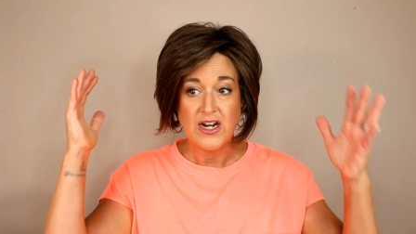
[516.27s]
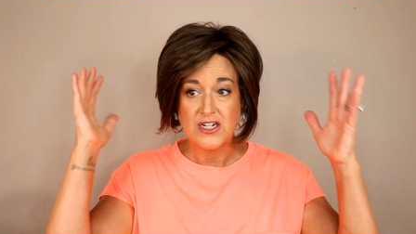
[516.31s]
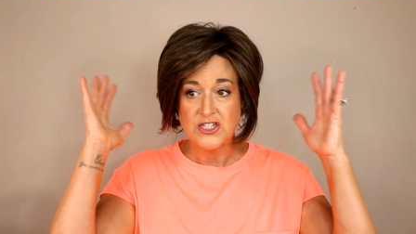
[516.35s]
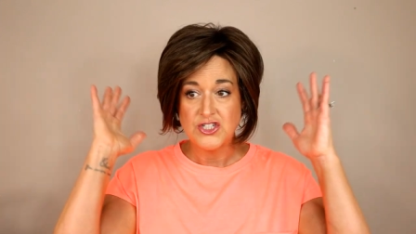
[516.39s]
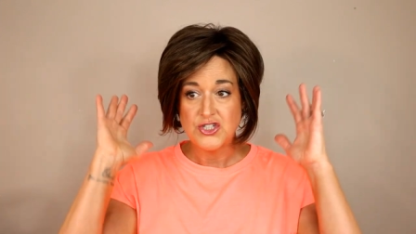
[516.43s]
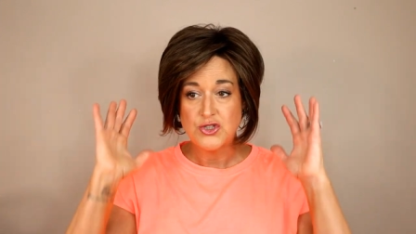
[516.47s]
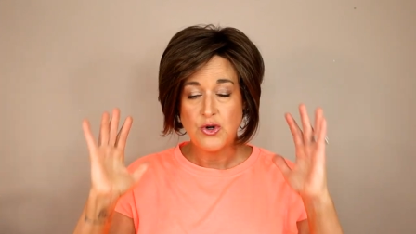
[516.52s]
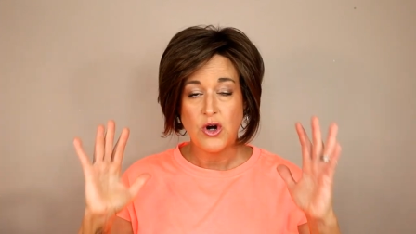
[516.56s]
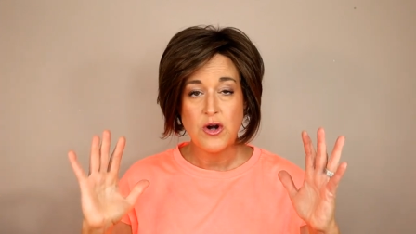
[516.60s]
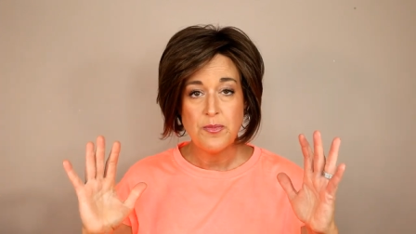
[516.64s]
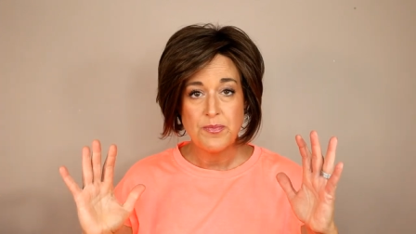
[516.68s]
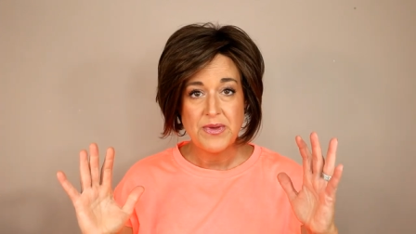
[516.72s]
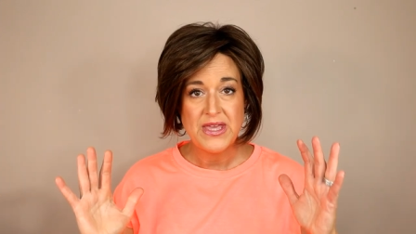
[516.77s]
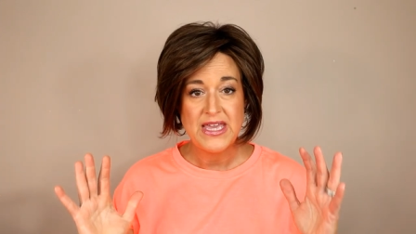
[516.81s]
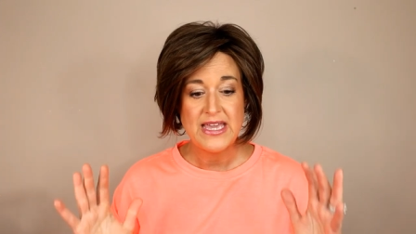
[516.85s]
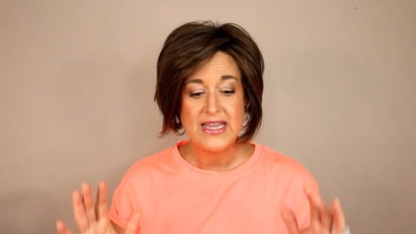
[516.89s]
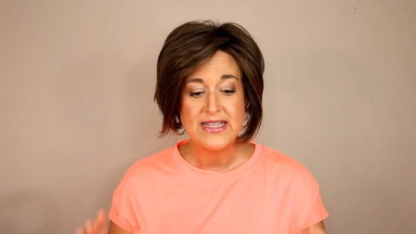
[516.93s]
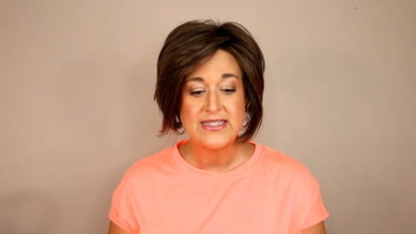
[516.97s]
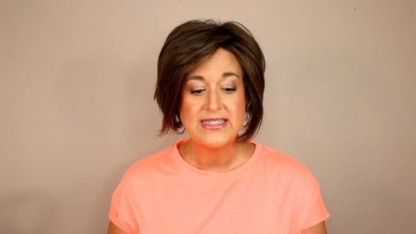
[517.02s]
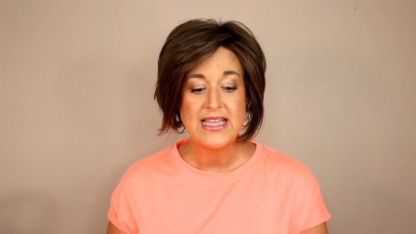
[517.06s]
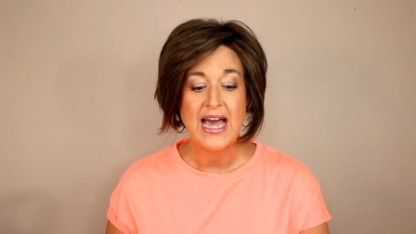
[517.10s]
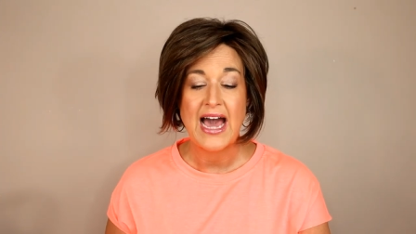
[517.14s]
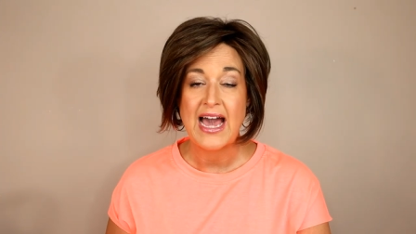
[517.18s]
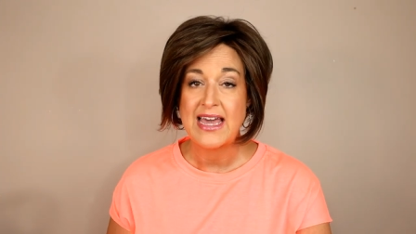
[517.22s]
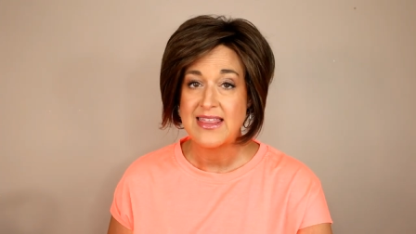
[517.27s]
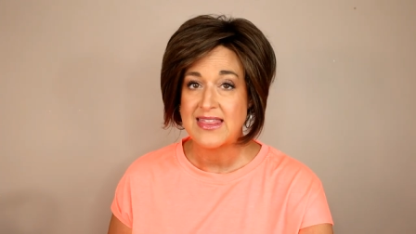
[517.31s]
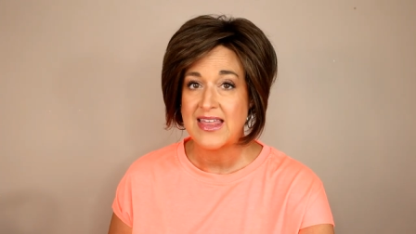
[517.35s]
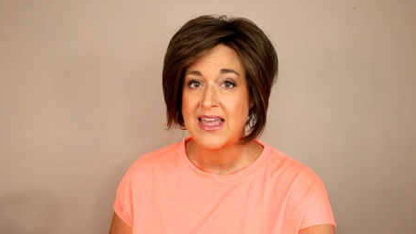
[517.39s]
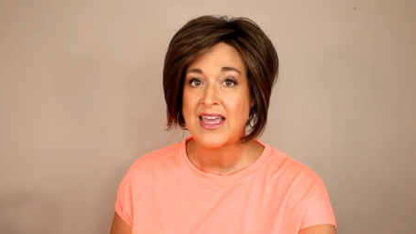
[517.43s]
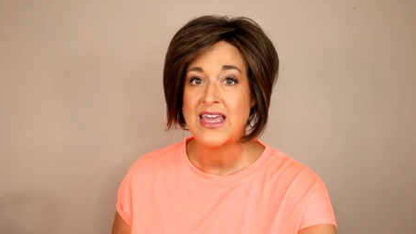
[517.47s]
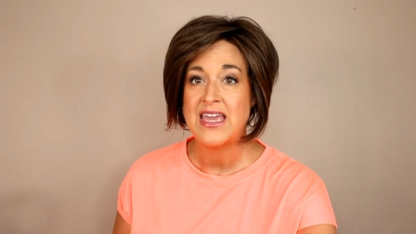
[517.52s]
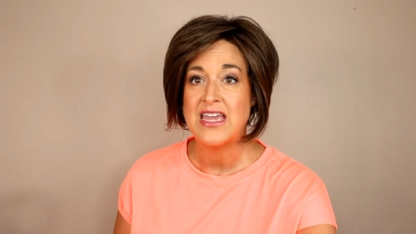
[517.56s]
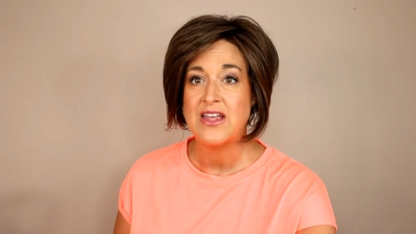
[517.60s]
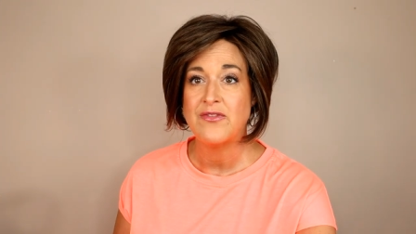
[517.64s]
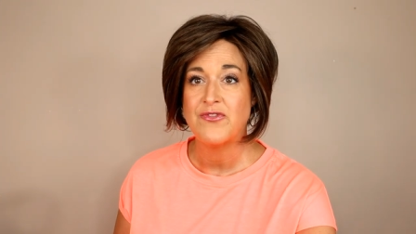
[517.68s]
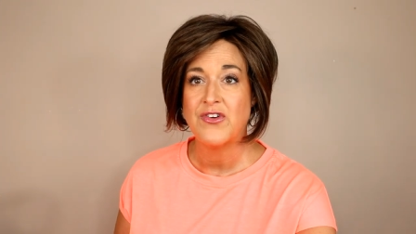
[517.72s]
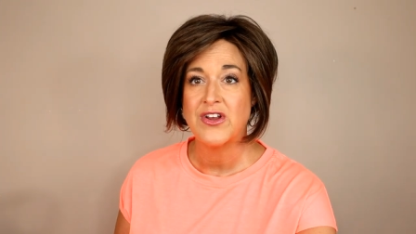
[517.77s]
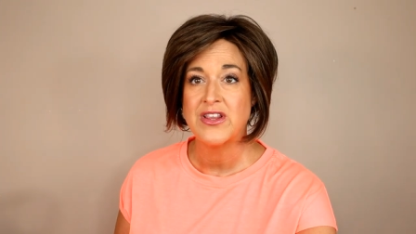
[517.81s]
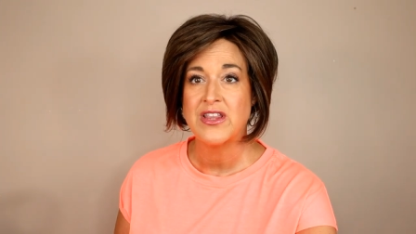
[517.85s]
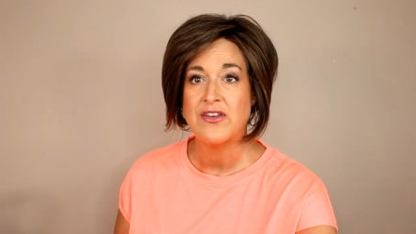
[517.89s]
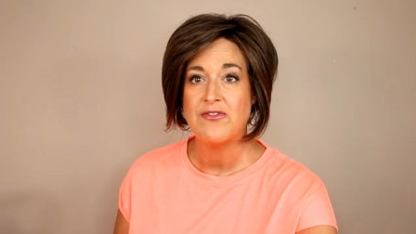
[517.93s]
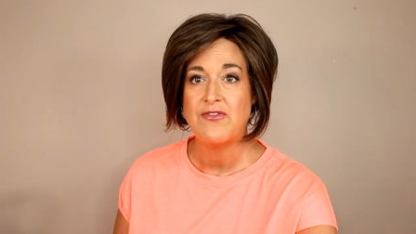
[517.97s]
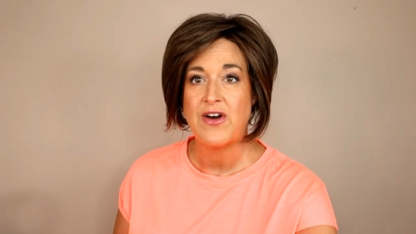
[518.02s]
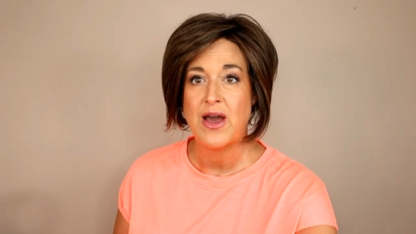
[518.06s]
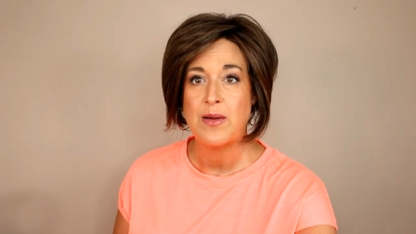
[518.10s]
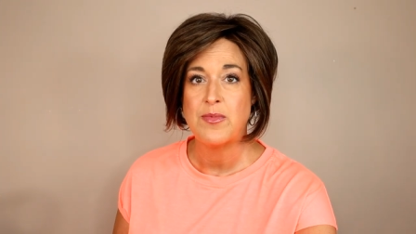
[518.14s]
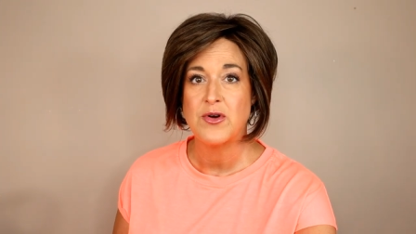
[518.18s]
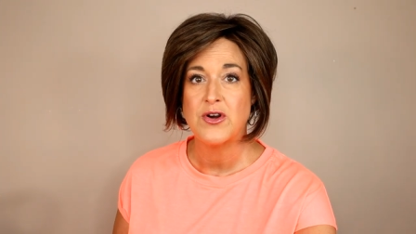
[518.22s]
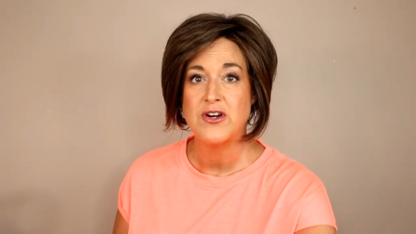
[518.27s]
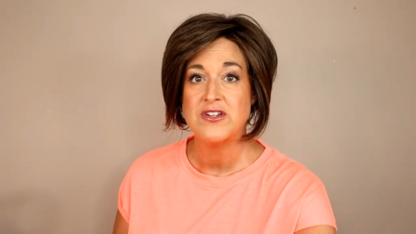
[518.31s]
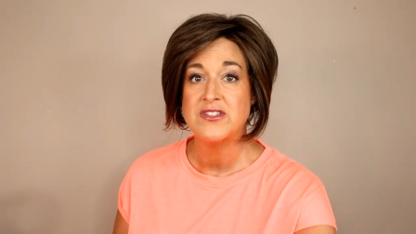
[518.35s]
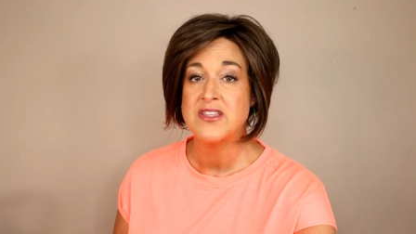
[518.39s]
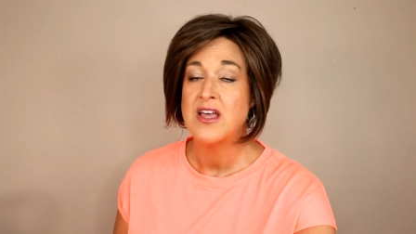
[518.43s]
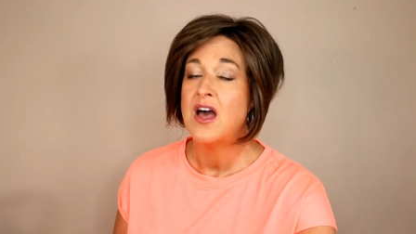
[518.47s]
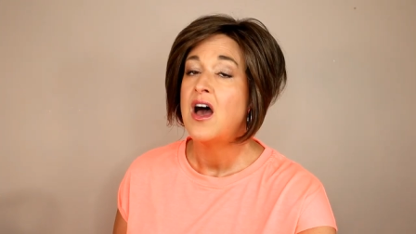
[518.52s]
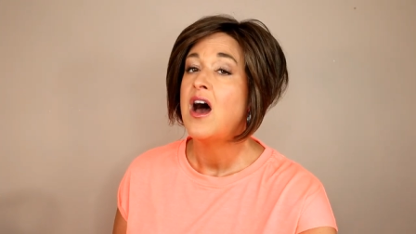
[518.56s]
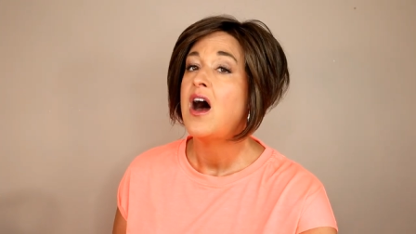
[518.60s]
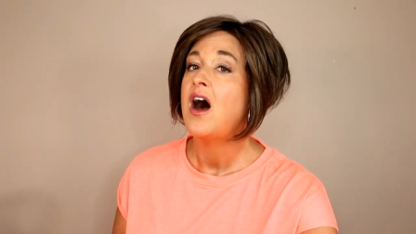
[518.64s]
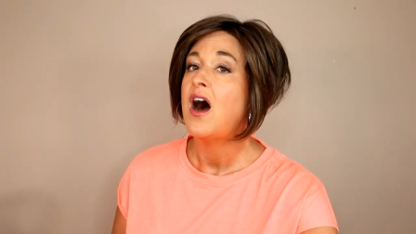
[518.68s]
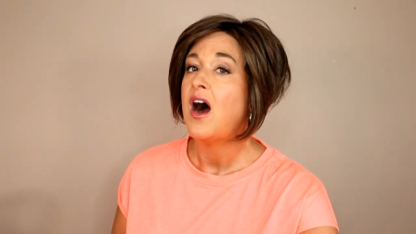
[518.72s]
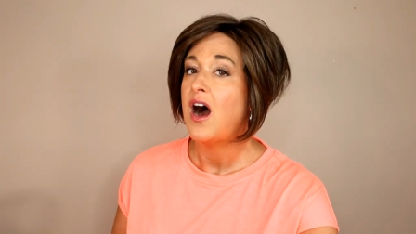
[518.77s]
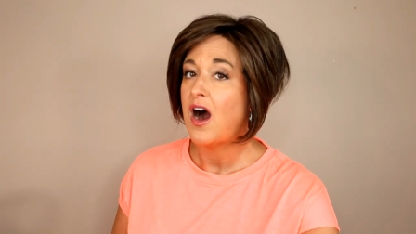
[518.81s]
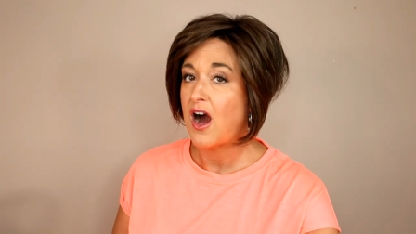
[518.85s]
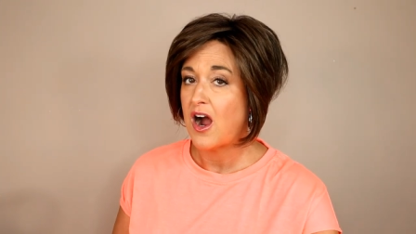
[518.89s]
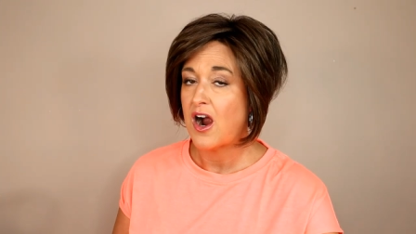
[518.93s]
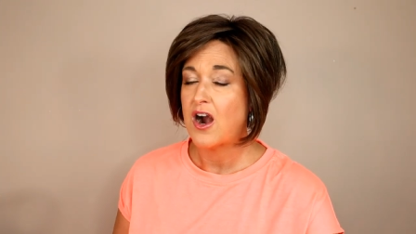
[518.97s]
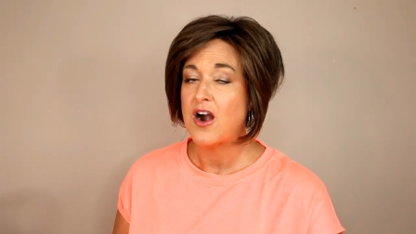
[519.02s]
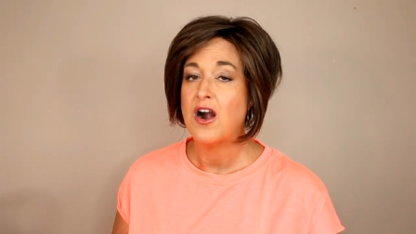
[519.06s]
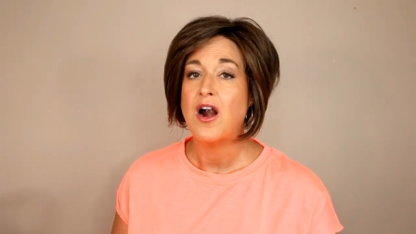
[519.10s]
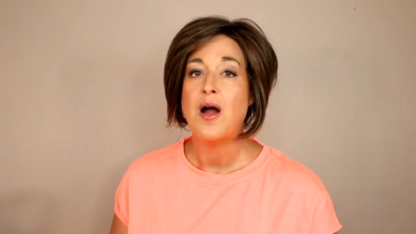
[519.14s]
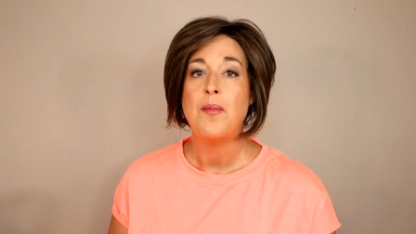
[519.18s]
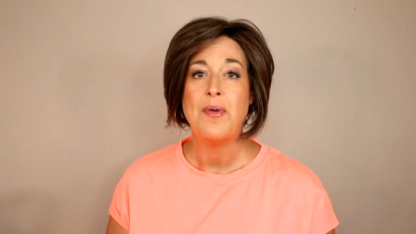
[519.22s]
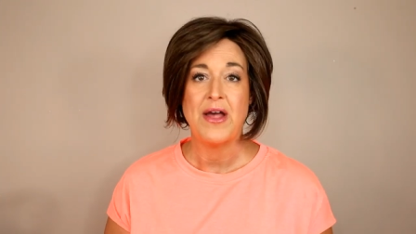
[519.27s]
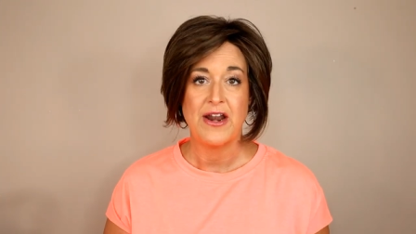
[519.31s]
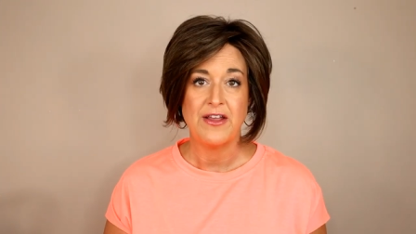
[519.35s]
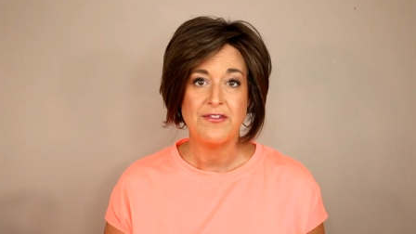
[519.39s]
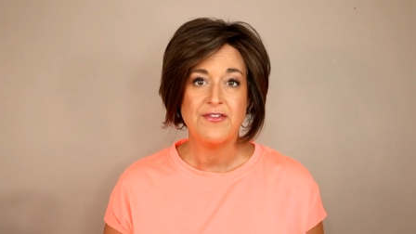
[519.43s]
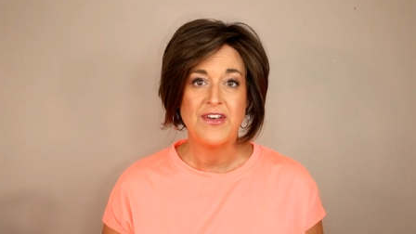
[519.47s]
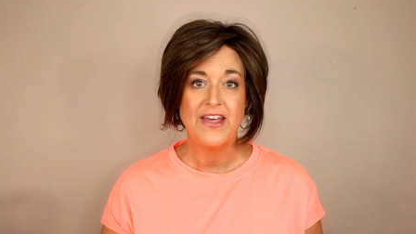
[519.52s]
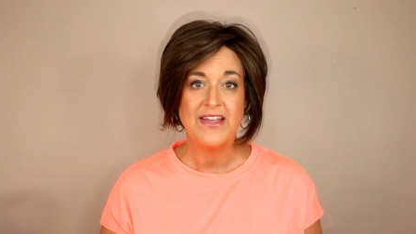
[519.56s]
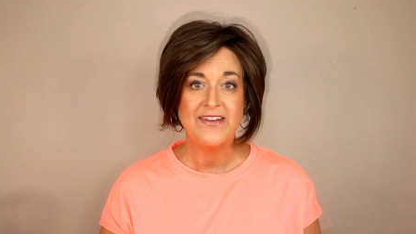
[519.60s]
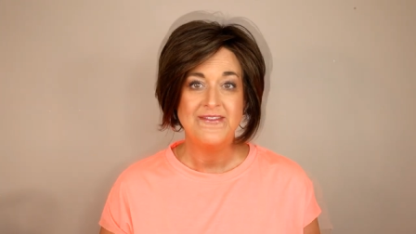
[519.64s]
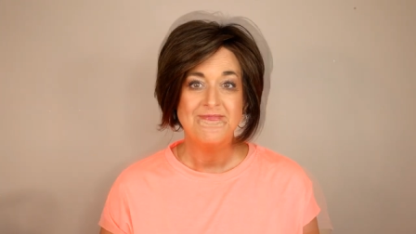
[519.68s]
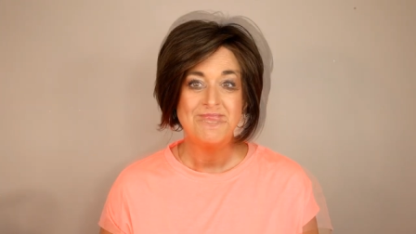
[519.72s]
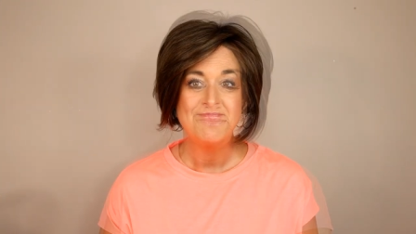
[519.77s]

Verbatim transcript: on a short piece. I think heat-friendly fibers are a benefit.